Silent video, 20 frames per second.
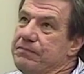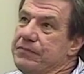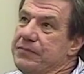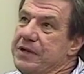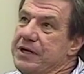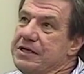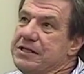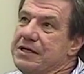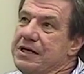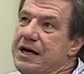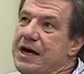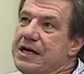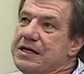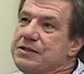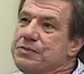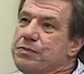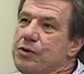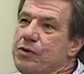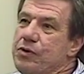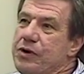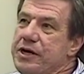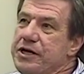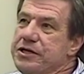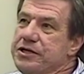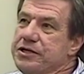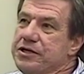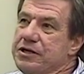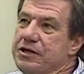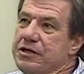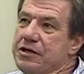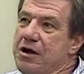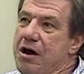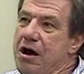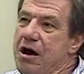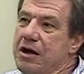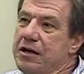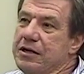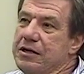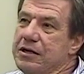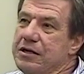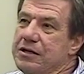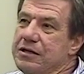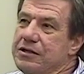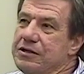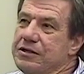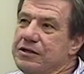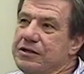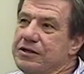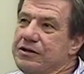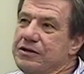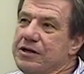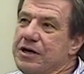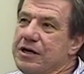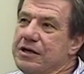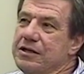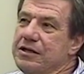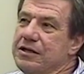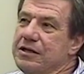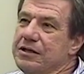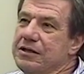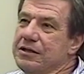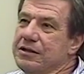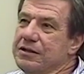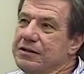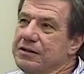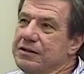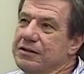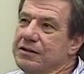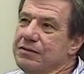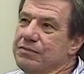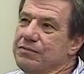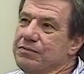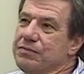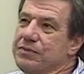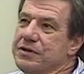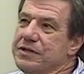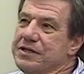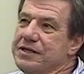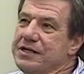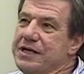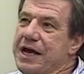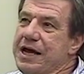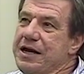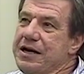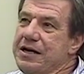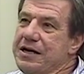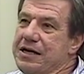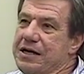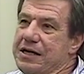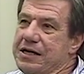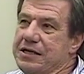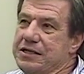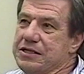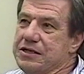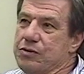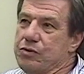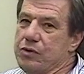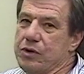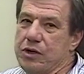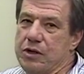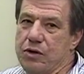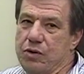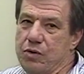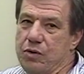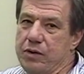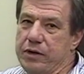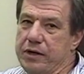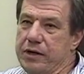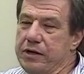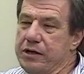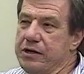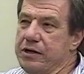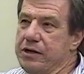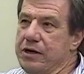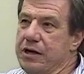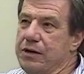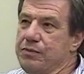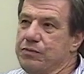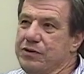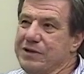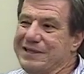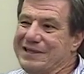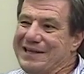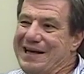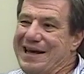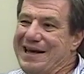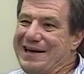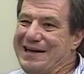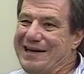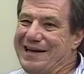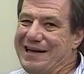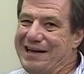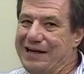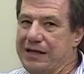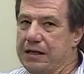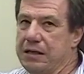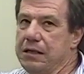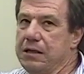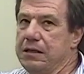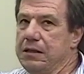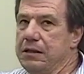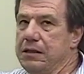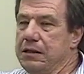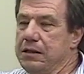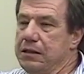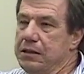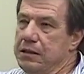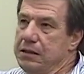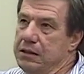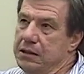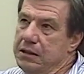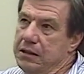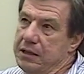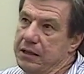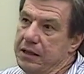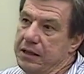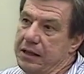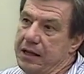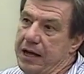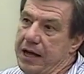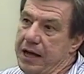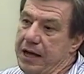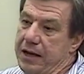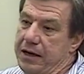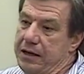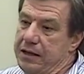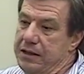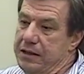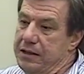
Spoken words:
It's an aspiration, you're not pretending it's a recording. You're not pretending that